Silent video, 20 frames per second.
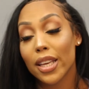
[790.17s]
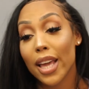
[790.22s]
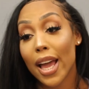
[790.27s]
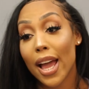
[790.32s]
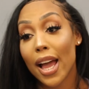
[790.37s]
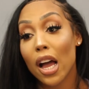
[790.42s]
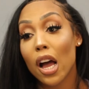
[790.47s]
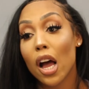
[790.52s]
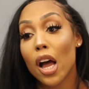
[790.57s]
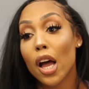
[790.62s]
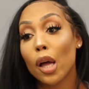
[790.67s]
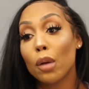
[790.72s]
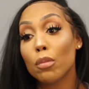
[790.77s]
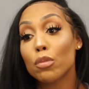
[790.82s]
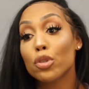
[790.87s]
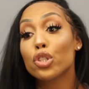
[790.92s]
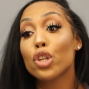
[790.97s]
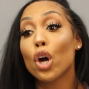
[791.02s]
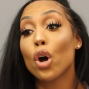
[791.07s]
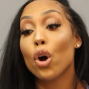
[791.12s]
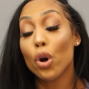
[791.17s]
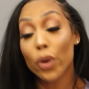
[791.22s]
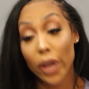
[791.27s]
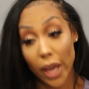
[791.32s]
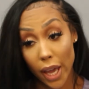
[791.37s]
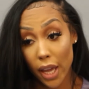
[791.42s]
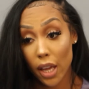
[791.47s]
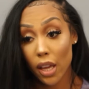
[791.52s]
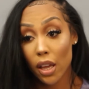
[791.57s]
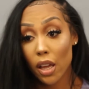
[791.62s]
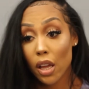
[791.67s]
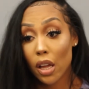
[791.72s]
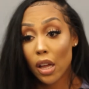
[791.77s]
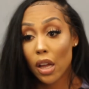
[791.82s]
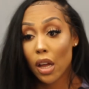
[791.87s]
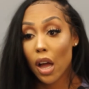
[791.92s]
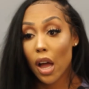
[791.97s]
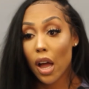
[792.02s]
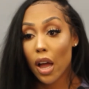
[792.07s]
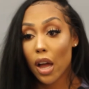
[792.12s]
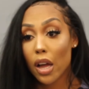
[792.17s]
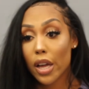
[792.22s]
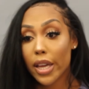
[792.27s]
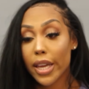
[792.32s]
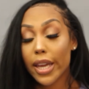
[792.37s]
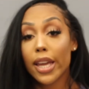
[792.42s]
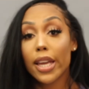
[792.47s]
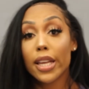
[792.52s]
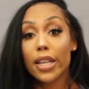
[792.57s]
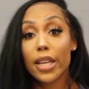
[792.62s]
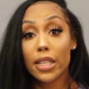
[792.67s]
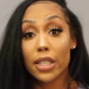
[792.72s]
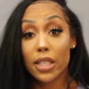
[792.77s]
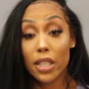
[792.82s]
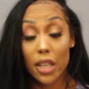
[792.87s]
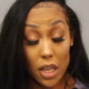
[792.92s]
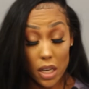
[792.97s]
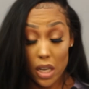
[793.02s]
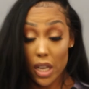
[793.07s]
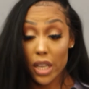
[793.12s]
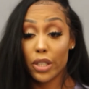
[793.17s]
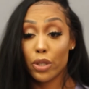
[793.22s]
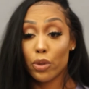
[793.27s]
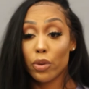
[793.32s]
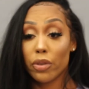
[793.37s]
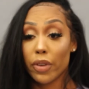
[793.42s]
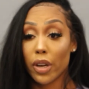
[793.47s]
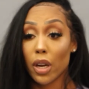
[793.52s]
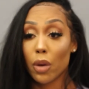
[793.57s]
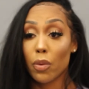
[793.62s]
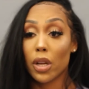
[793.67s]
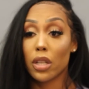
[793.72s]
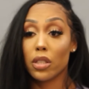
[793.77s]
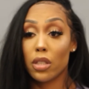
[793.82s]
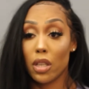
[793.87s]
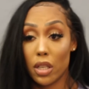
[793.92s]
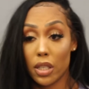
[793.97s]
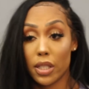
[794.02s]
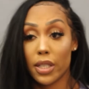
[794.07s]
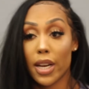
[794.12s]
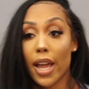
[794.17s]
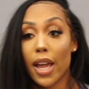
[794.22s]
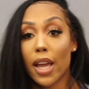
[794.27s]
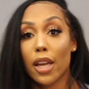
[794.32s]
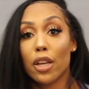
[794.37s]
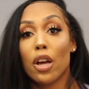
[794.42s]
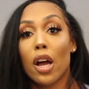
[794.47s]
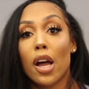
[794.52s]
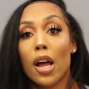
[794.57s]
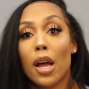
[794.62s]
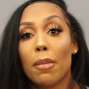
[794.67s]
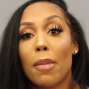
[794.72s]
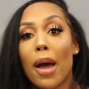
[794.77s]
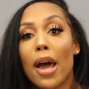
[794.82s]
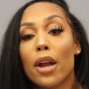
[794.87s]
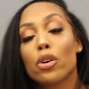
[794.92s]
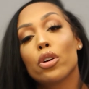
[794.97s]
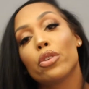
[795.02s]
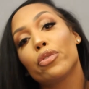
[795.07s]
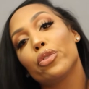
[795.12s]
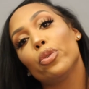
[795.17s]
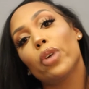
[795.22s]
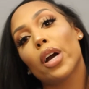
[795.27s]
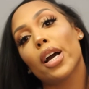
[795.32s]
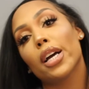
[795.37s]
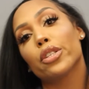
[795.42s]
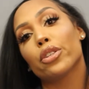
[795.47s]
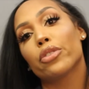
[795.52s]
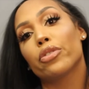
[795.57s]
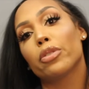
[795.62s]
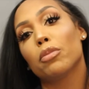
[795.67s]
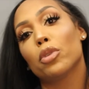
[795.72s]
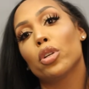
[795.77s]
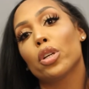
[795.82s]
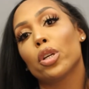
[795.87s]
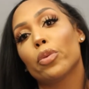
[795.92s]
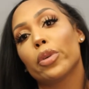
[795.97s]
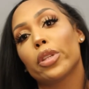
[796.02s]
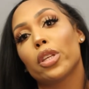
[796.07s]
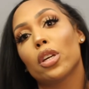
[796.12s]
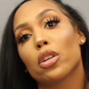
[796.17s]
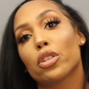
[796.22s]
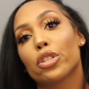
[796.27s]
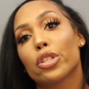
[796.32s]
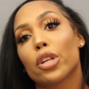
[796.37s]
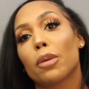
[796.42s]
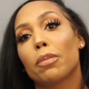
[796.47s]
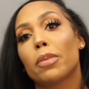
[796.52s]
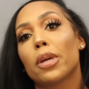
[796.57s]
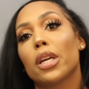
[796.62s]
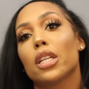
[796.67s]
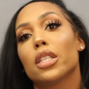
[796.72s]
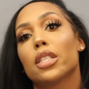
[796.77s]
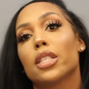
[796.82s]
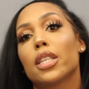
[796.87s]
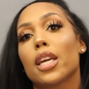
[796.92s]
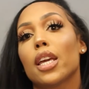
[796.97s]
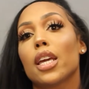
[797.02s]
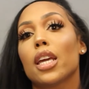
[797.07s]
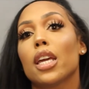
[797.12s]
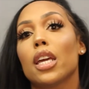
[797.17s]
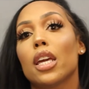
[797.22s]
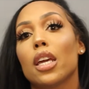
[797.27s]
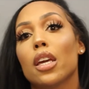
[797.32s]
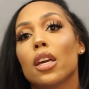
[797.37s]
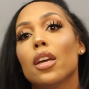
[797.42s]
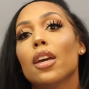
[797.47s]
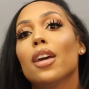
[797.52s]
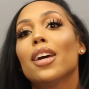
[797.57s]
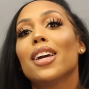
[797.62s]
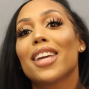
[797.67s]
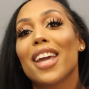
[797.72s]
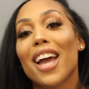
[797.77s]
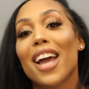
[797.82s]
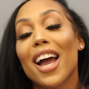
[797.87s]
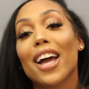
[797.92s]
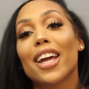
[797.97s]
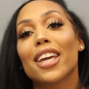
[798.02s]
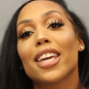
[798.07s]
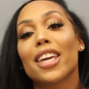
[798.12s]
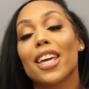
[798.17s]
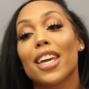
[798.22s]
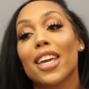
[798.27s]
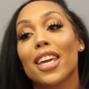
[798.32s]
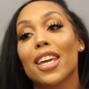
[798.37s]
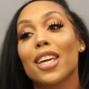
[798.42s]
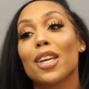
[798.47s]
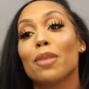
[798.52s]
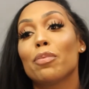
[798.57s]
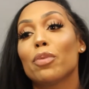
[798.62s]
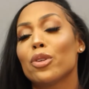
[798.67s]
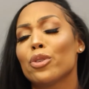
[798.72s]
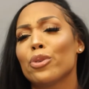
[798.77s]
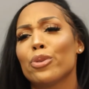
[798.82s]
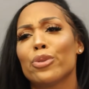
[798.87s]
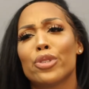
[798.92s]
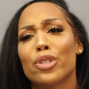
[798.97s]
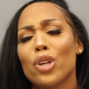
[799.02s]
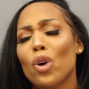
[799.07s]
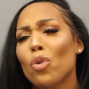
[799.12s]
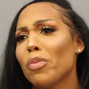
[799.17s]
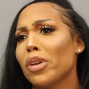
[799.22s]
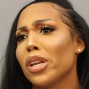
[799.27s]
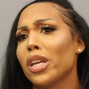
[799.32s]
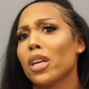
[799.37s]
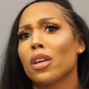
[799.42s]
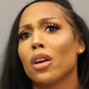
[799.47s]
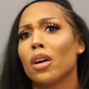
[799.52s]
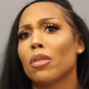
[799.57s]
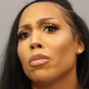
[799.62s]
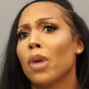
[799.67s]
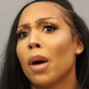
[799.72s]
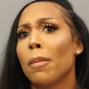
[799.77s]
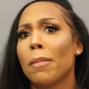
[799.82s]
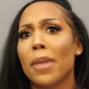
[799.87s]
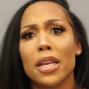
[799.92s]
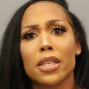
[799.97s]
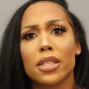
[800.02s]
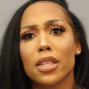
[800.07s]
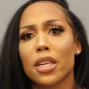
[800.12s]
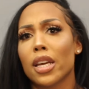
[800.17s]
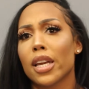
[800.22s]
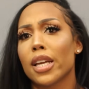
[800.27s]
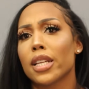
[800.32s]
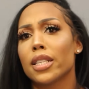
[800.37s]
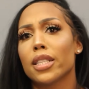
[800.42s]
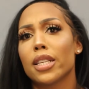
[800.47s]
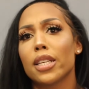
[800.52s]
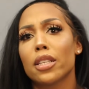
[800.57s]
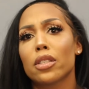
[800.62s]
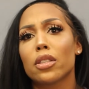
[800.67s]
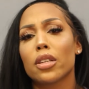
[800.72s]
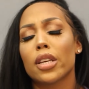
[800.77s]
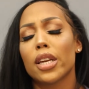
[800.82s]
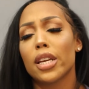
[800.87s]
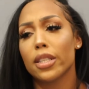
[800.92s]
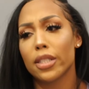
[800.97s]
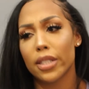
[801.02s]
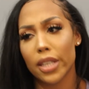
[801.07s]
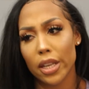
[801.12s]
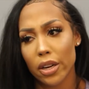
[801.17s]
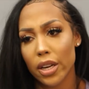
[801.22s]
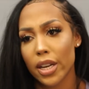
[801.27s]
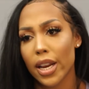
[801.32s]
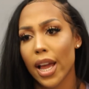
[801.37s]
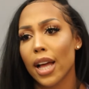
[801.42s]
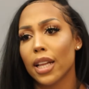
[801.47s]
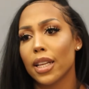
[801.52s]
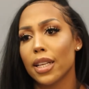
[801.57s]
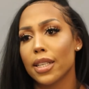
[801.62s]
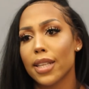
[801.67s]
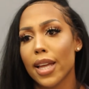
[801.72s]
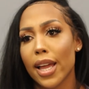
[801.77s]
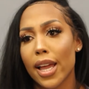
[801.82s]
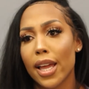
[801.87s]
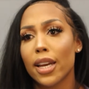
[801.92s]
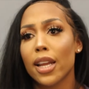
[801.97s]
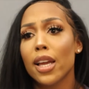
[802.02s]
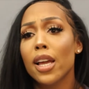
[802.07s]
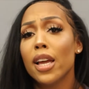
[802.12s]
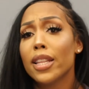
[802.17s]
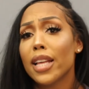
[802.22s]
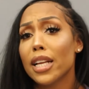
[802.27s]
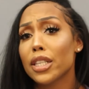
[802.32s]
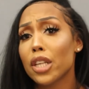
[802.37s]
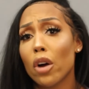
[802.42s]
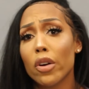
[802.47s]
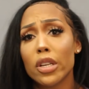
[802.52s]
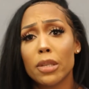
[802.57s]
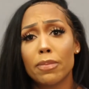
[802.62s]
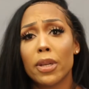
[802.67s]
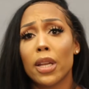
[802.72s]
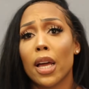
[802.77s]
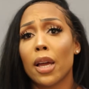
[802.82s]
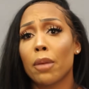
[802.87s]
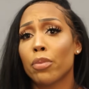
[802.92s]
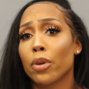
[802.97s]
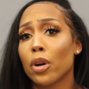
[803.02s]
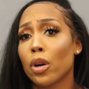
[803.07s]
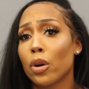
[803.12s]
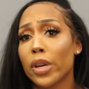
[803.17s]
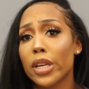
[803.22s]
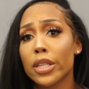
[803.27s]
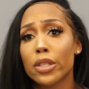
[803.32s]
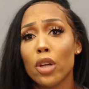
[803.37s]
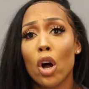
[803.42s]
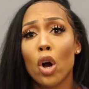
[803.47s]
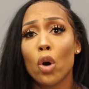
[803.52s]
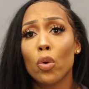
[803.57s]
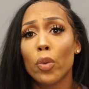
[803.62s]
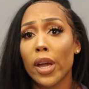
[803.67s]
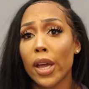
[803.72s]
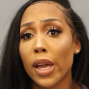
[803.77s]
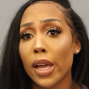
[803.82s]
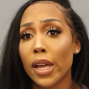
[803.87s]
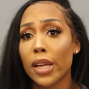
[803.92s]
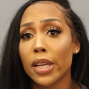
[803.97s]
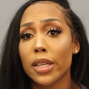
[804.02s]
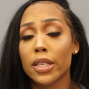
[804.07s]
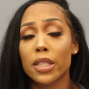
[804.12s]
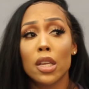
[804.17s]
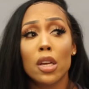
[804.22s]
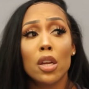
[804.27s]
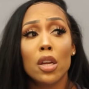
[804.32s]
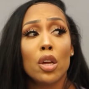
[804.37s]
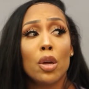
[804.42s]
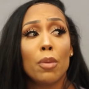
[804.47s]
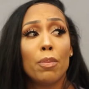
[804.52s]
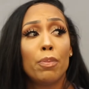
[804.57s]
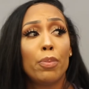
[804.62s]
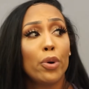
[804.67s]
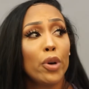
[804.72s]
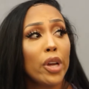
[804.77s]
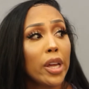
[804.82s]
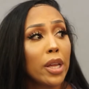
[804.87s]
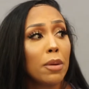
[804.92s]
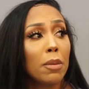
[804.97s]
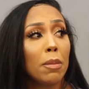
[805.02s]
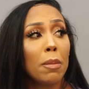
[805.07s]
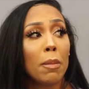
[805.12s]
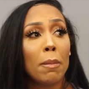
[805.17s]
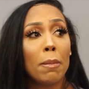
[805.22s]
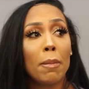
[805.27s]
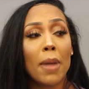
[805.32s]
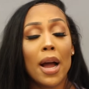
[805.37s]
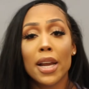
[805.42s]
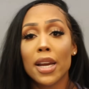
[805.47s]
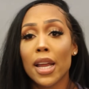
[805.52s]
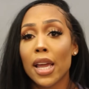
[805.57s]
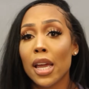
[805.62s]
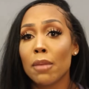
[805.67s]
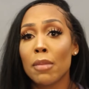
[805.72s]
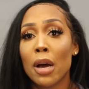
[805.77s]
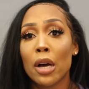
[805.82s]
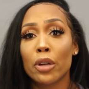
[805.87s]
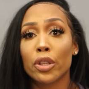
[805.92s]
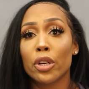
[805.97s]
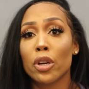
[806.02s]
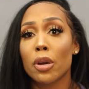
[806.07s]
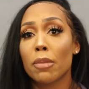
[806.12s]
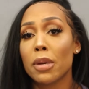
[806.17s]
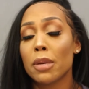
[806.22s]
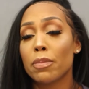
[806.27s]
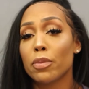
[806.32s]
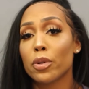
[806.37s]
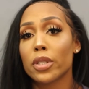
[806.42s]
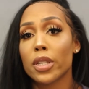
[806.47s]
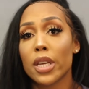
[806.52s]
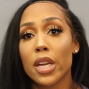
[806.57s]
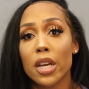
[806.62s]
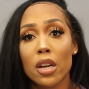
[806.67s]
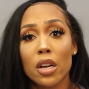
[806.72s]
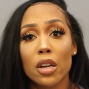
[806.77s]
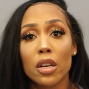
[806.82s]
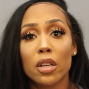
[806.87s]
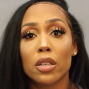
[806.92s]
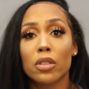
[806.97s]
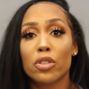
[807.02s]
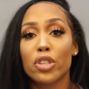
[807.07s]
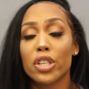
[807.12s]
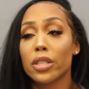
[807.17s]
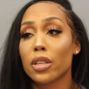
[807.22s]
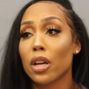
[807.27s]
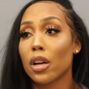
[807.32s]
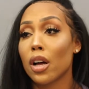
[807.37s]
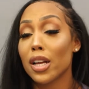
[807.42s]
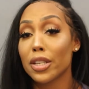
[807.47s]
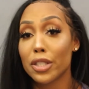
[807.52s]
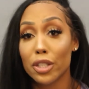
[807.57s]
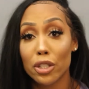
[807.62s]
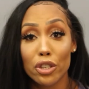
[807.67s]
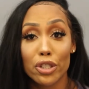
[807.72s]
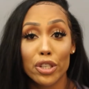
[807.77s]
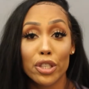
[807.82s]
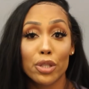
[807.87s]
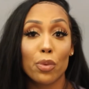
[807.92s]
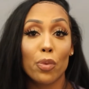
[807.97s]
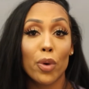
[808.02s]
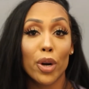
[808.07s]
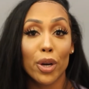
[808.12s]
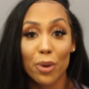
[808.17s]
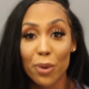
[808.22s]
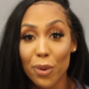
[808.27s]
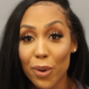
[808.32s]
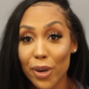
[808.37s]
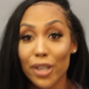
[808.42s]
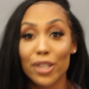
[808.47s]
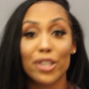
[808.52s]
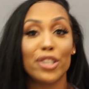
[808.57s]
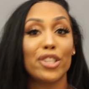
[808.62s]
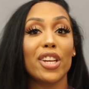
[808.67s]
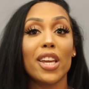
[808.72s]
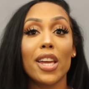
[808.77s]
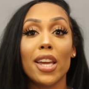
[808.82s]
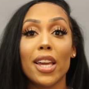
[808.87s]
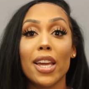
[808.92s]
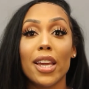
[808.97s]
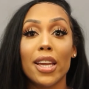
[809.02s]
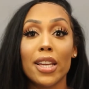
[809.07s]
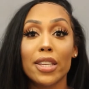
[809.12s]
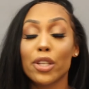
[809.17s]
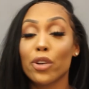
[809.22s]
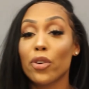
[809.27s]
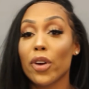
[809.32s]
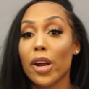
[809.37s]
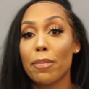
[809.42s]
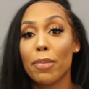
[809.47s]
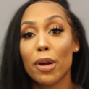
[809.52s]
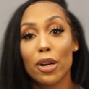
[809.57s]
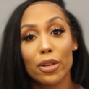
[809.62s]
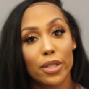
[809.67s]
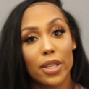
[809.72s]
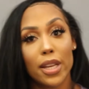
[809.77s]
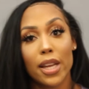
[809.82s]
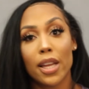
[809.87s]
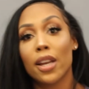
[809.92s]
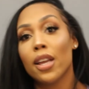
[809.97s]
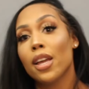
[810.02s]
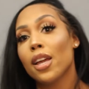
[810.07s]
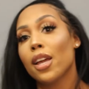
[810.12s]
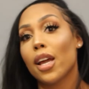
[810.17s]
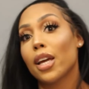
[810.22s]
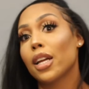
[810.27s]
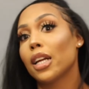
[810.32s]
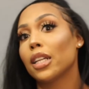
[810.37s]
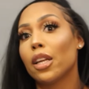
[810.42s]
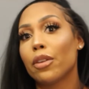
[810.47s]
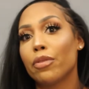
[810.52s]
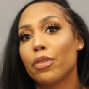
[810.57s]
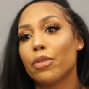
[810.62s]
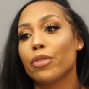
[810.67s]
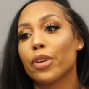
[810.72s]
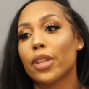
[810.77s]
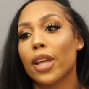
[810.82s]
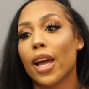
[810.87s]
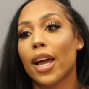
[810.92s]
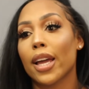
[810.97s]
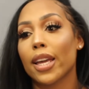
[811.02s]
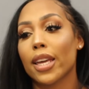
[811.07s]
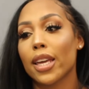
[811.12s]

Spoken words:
Yeah. Okay. He's doing very well to this day. I don't know if you guys are familiar with Youngstar Beats. He produced so many amazing hits. He's here in Dallas, and that's always been like, bro, he's always put my name out there in people's ears. She's a hustler. She's a workhorse. She is a great person, and I love him for that.